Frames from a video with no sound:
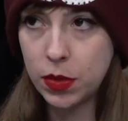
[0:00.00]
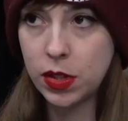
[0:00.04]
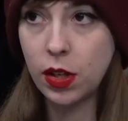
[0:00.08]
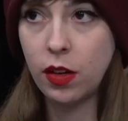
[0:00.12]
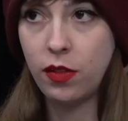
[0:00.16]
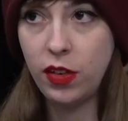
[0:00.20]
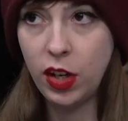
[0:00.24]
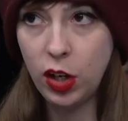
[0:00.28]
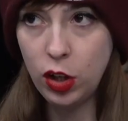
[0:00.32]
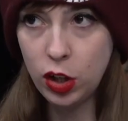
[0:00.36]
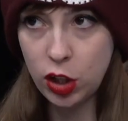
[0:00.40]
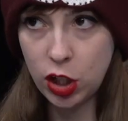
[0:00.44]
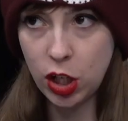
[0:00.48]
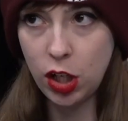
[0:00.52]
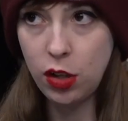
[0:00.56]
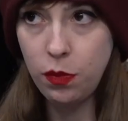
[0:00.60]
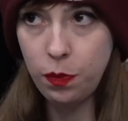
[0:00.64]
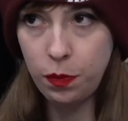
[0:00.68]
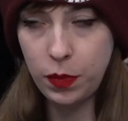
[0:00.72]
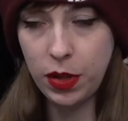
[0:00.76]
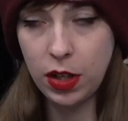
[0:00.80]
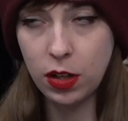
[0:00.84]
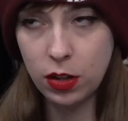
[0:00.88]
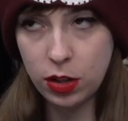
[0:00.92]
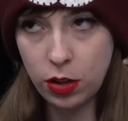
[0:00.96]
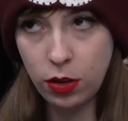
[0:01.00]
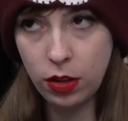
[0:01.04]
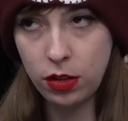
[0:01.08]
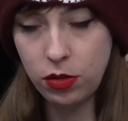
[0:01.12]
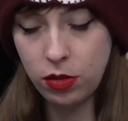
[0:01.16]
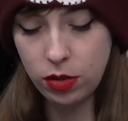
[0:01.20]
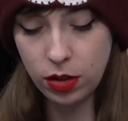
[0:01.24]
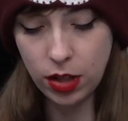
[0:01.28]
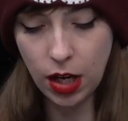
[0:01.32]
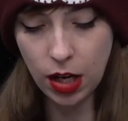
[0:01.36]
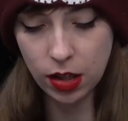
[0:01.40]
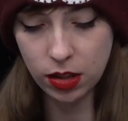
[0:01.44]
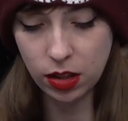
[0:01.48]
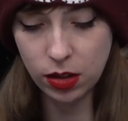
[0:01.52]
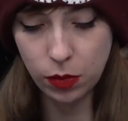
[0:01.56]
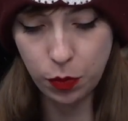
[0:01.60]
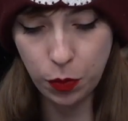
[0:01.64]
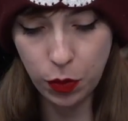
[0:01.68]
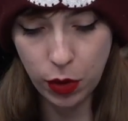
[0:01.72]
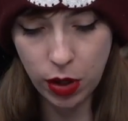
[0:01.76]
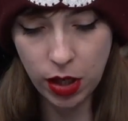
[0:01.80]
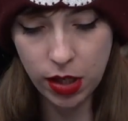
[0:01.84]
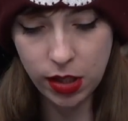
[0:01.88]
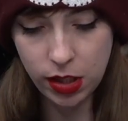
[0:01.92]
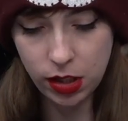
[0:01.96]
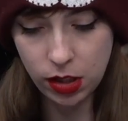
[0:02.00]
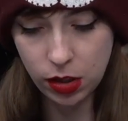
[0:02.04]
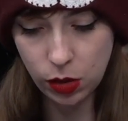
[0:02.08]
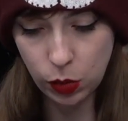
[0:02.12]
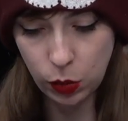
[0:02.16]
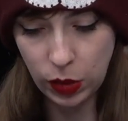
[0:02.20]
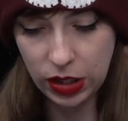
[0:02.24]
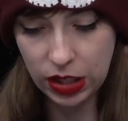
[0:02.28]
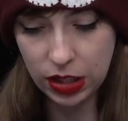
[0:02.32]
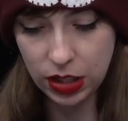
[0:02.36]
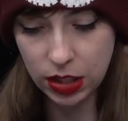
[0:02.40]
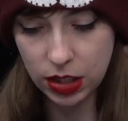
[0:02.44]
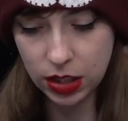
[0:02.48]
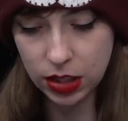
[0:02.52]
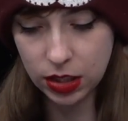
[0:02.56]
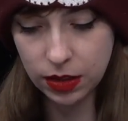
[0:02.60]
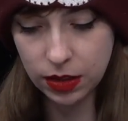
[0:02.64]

so if you got two extra attacks. It's pretty sweet.